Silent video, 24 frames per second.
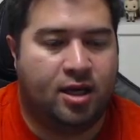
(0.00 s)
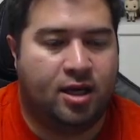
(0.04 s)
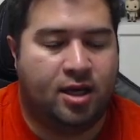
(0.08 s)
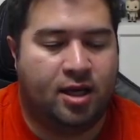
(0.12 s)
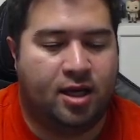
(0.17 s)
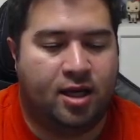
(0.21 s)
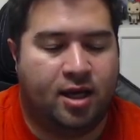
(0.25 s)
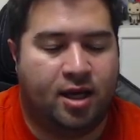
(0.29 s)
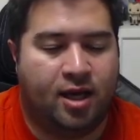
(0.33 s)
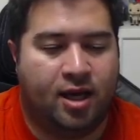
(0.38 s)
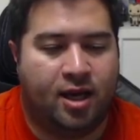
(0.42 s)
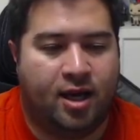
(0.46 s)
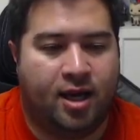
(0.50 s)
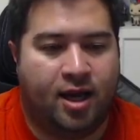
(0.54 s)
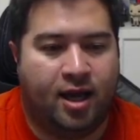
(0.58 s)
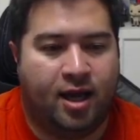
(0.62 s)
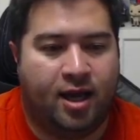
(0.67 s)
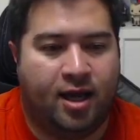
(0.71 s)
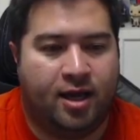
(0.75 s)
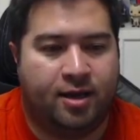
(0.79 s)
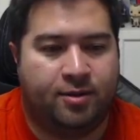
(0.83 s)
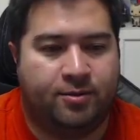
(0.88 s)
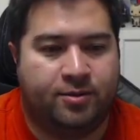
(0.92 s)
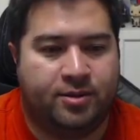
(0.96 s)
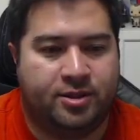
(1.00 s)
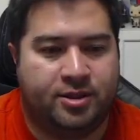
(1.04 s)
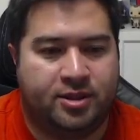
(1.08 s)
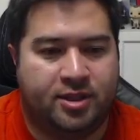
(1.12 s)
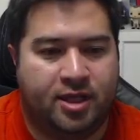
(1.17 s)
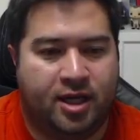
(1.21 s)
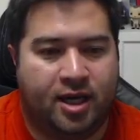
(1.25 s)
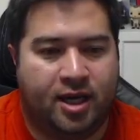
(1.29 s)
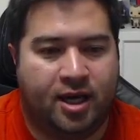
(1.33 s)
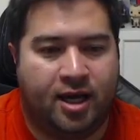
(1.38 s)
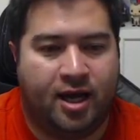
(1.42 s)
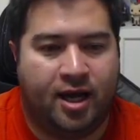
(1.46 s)
And we'll
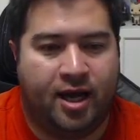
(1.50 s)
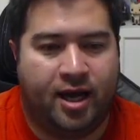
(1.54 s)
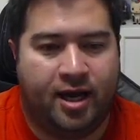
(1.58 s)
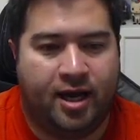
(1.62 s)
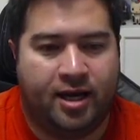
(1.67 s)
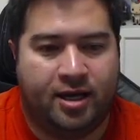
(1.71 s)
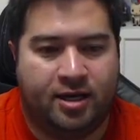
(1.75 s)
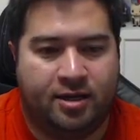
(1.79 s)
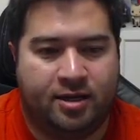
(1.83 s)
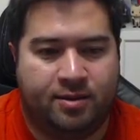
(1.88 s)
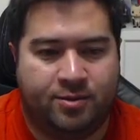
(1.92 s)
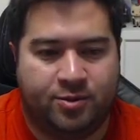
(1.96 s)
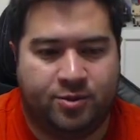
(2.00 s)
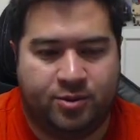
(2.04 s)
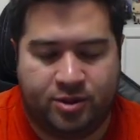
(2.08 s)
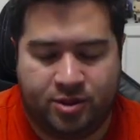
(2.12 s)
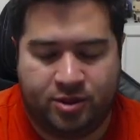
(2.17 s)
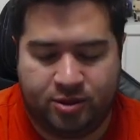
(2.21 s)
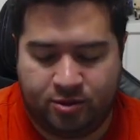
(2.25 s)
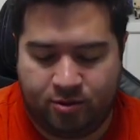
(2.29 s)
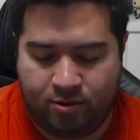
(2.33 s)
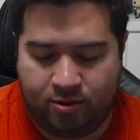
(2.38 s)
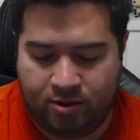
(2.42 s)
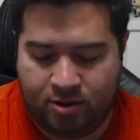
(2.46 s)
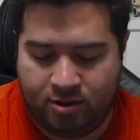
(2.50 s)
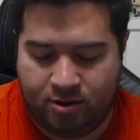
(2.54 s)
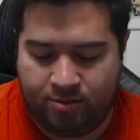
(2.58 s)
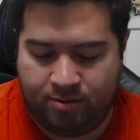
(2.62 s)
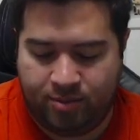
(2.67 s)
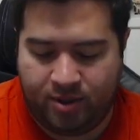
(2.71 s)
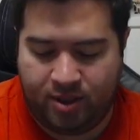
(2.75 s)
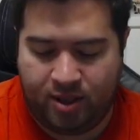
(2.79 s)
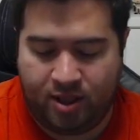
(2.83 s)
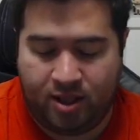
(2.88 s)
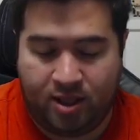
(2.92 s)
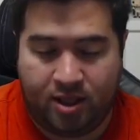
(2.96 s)
say items, which is going to
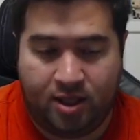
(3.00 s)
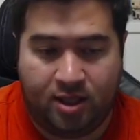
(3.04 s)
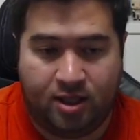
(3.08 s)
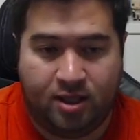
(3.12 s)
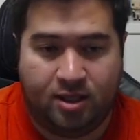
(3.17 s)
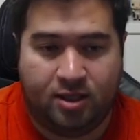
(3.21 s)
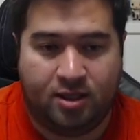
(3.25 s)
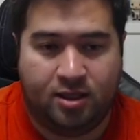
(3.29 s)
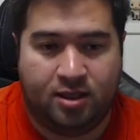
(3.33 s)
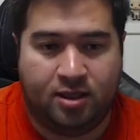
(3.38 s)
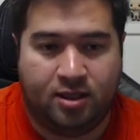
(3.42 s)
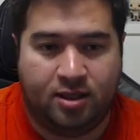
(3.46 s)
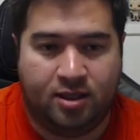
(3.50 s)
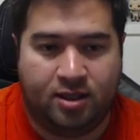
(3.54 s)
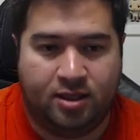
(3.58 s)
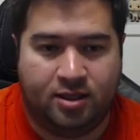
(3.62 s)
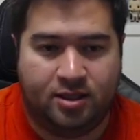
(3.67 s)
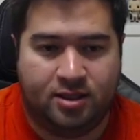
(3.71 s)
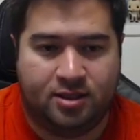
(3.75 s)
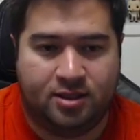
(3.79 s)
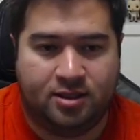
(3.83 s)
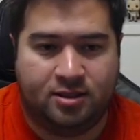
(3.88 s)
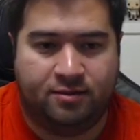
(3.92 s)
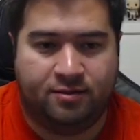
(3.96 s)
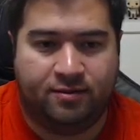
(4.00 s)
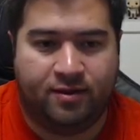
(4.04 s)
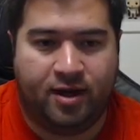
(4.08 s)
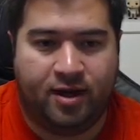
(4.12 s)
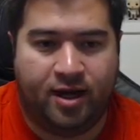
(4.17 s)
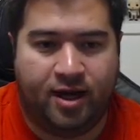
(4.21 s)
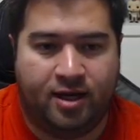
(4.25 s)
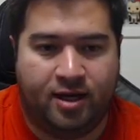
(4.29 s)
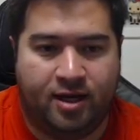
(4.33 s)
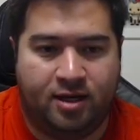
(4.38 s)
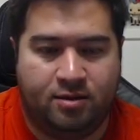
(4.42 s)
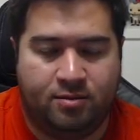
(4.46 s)
be a list of
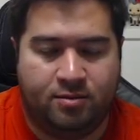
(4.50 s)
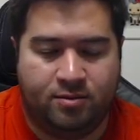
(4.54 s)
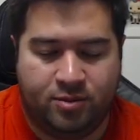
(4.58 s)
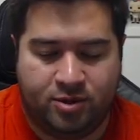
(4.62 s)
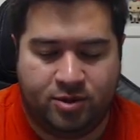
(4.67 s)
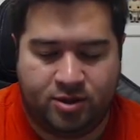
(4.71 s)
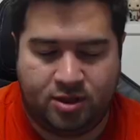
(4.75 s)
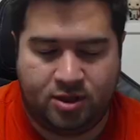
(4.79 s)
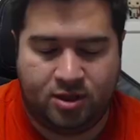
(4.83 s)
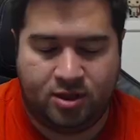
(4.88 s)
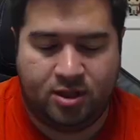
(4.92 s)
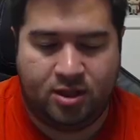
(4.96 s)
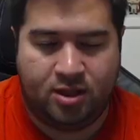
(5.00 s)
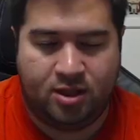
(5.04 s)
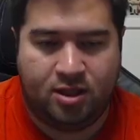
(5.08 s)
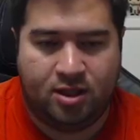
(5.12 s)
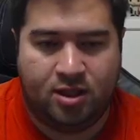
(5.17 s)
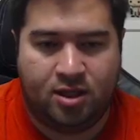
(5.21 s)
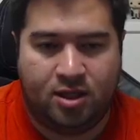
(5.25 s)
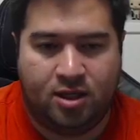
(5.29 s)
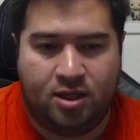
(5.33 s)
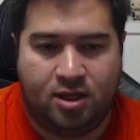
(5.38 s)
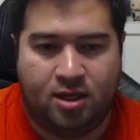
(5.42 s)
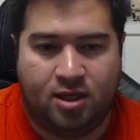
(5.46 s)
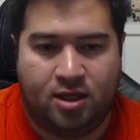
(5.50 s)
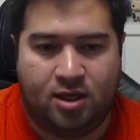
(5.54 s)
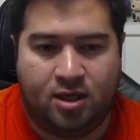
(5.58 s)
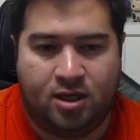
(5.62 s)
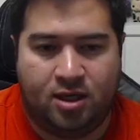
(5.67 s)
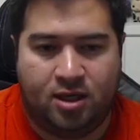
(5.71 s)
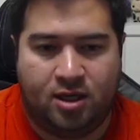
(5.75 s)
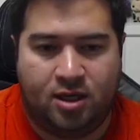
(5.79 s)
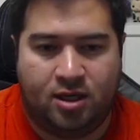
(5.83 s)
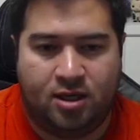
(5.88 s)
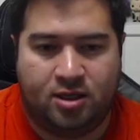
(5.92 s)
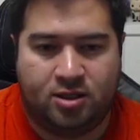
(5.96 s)
items.
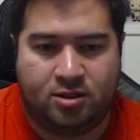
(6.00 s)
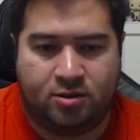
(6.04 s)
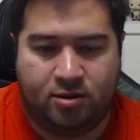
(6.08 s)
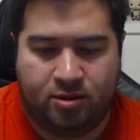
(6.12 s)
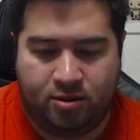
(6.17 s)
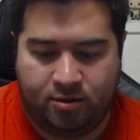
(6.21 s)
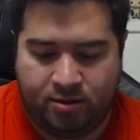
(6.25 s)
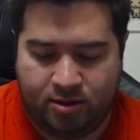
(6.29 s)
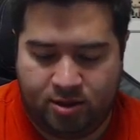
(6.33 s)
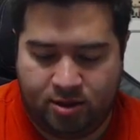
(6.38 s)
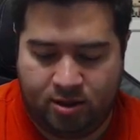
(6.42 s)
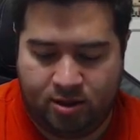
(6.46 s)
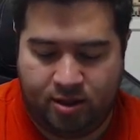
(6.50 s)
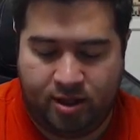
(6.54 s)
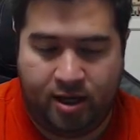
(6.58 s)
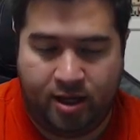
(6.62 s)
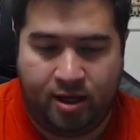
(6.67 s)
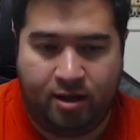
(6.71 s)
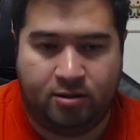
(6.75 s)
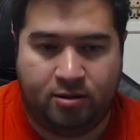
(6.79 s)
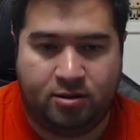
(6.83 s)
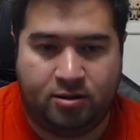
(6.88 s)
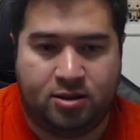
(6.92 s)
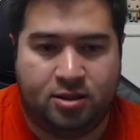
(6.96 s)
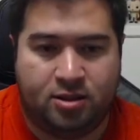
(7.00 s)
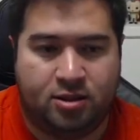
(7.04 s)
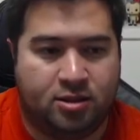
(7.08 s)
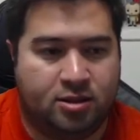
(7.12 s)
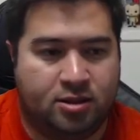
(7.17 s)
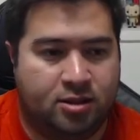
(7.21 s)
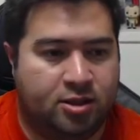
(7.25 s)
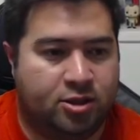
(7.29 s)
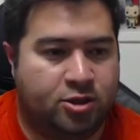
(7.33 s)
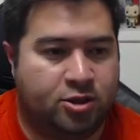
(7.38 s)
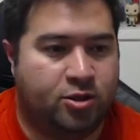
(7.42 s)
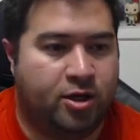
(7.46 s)
It's going to return out
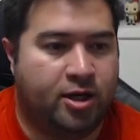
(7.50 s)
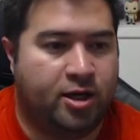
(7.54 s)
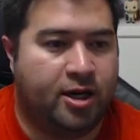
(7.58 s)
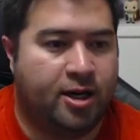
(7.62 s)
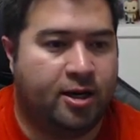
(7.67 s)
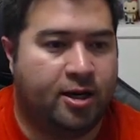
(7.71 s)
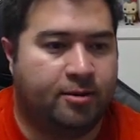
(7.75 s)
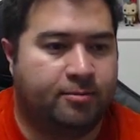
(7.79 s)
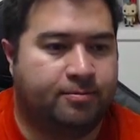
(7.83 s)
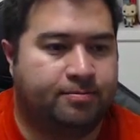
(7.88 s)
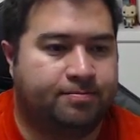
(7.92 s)
a string here.